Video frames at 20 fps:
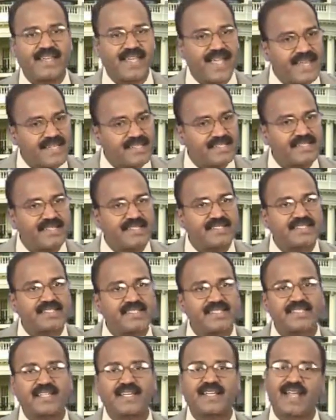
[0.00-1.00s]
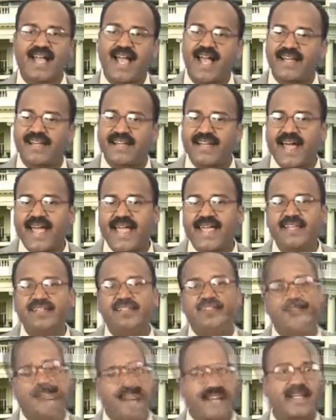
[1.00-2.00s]
8 literature, and 9
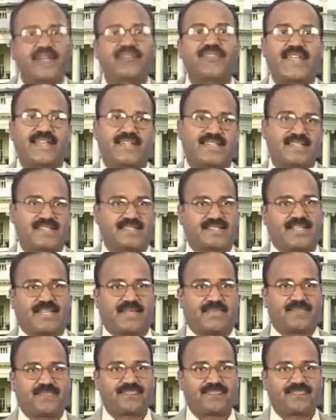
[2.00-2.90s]
geography and history.